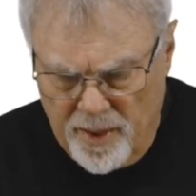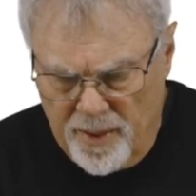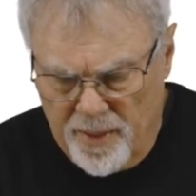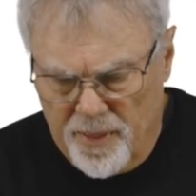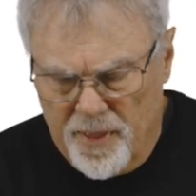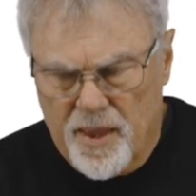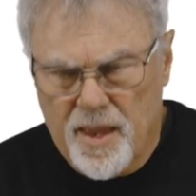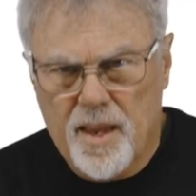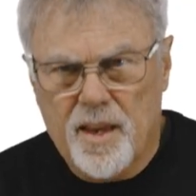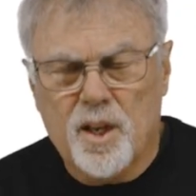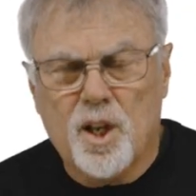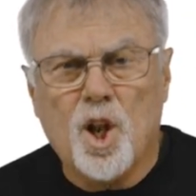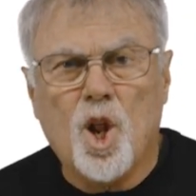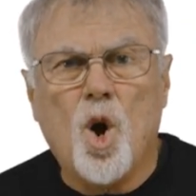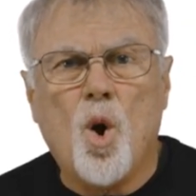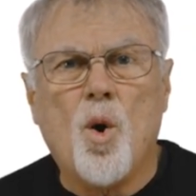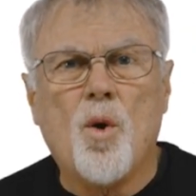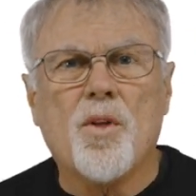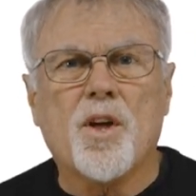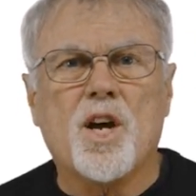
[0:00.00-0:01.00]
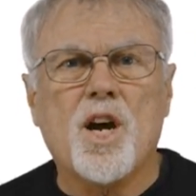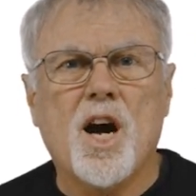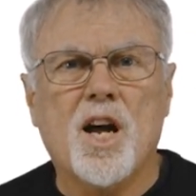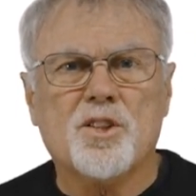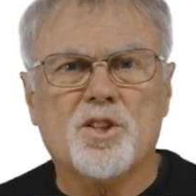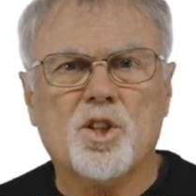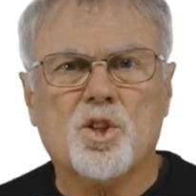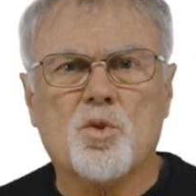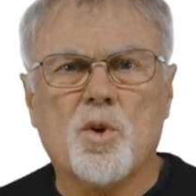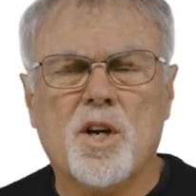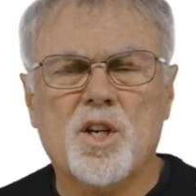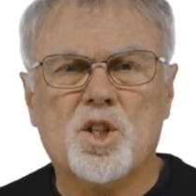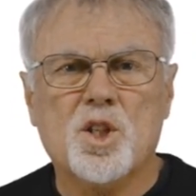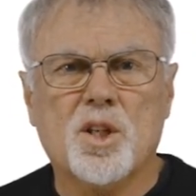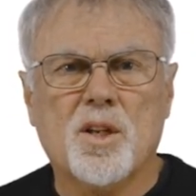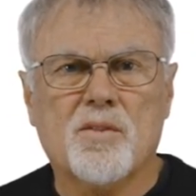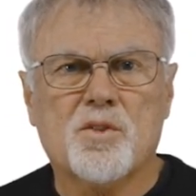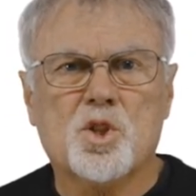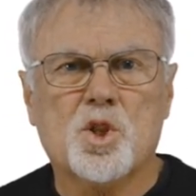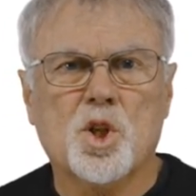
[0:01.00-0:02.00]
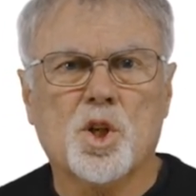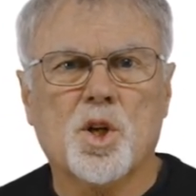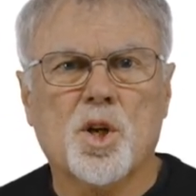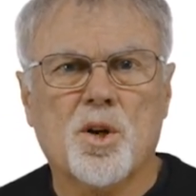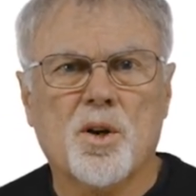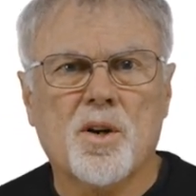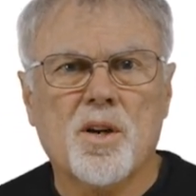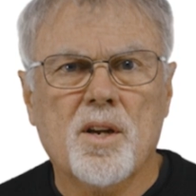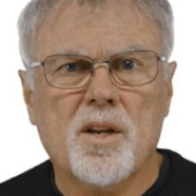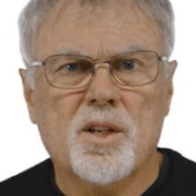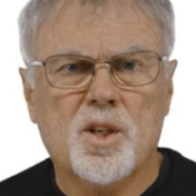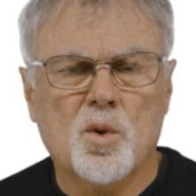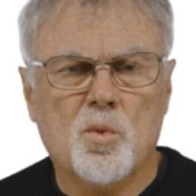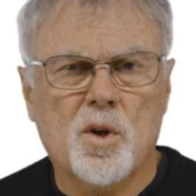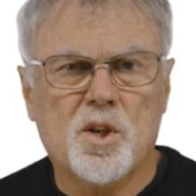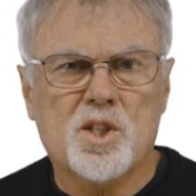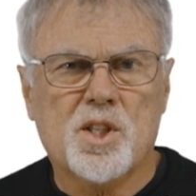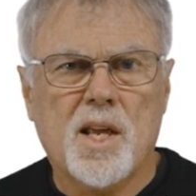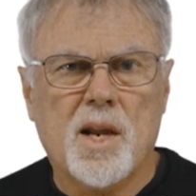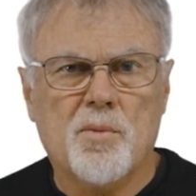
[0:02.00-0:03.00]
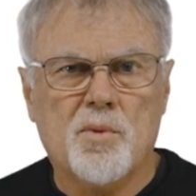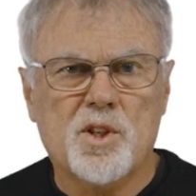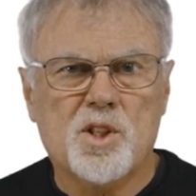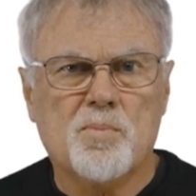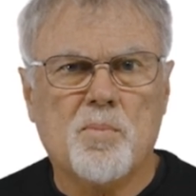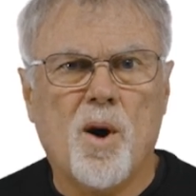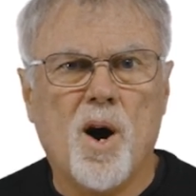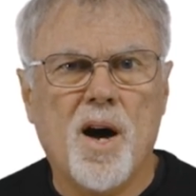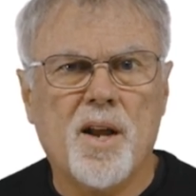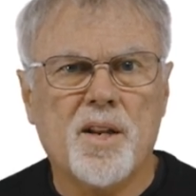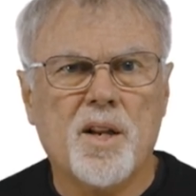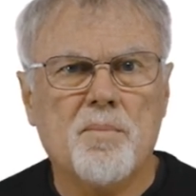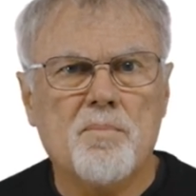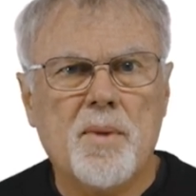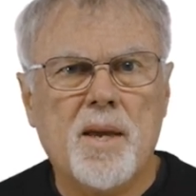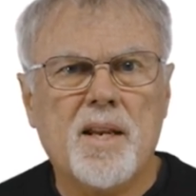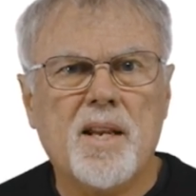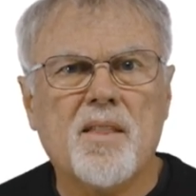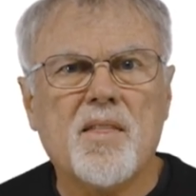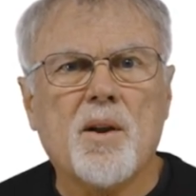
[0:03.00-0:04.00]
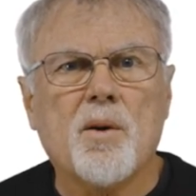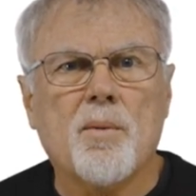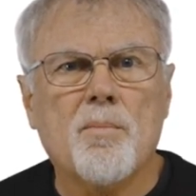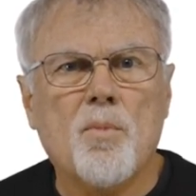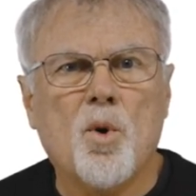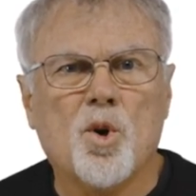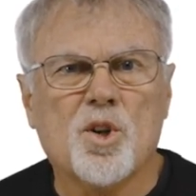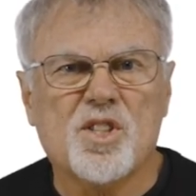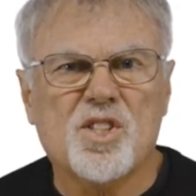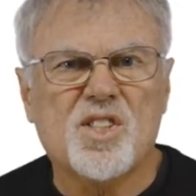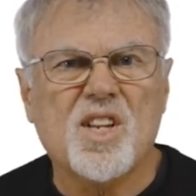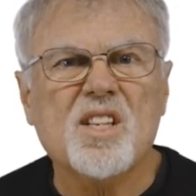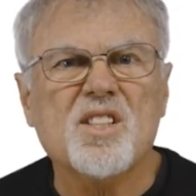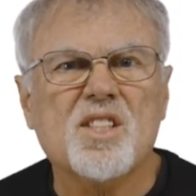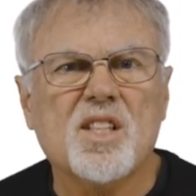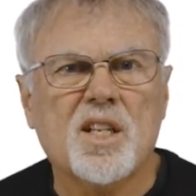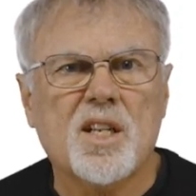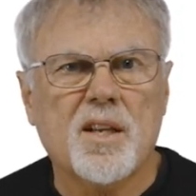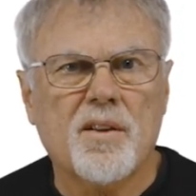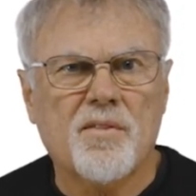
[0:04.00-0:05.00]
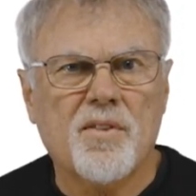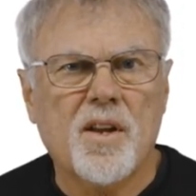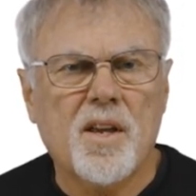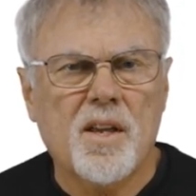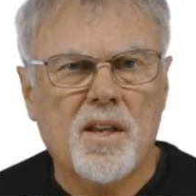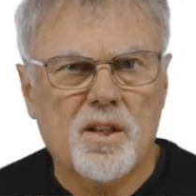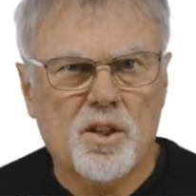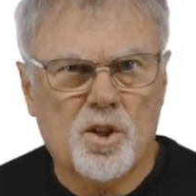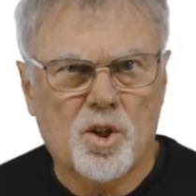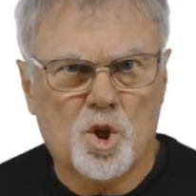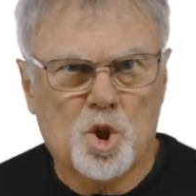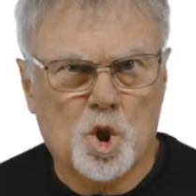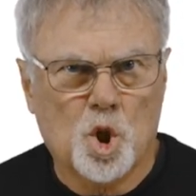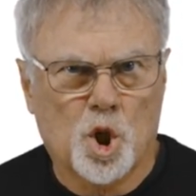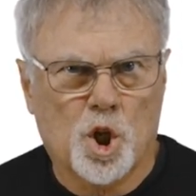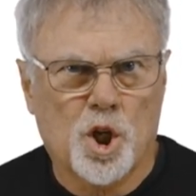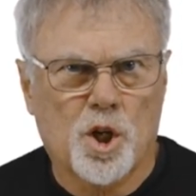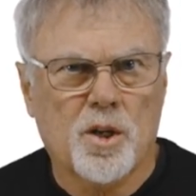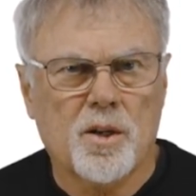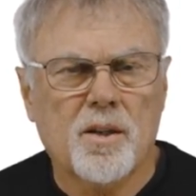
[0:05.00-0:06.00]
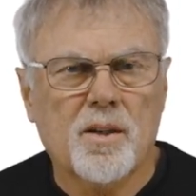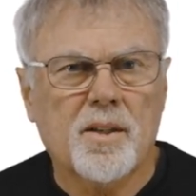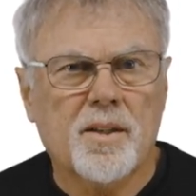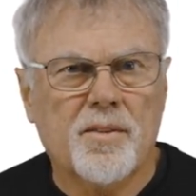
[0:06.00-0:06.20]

the lower the concentration of sugar to which they responded, meaning they were more sensitive to sugar.